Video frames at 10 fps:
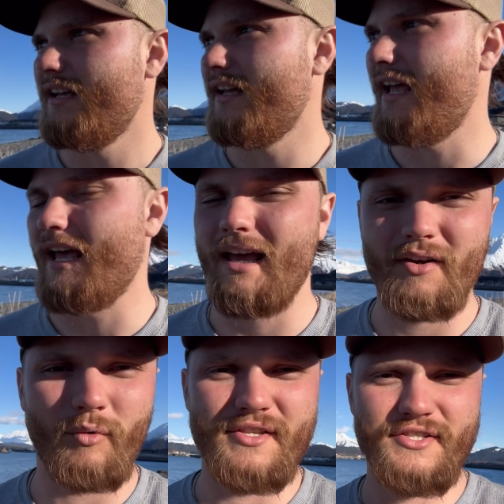and
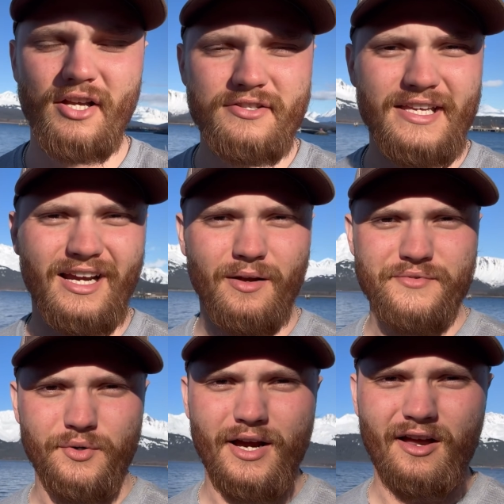when sunset comes
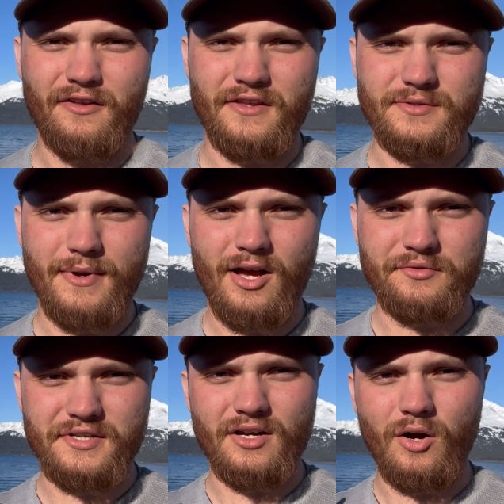around and these
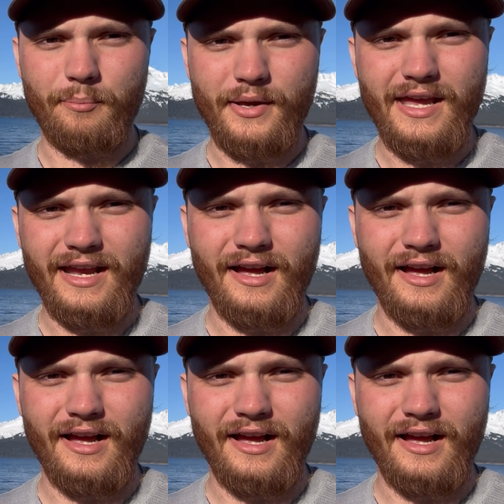mountains get all pink,